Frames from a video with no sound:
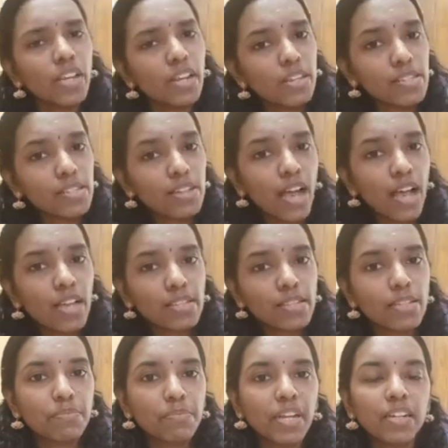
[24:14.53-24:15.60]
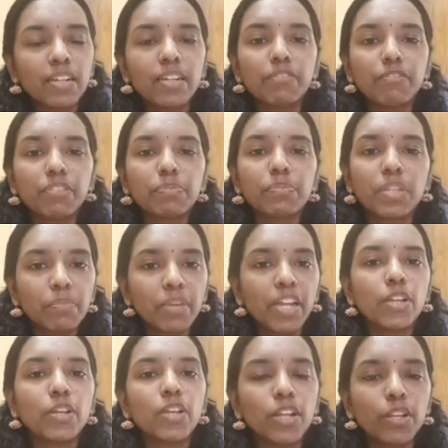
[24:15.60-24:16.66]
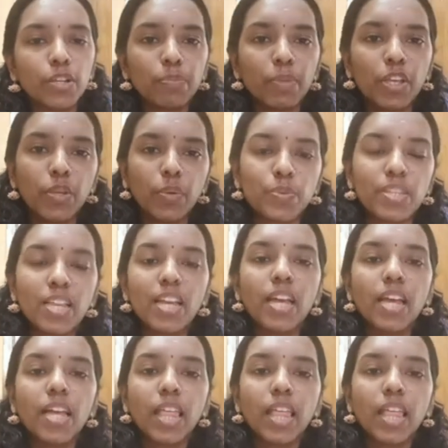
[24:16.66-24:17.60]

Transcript: You can just ask them and confirm them and you can make use.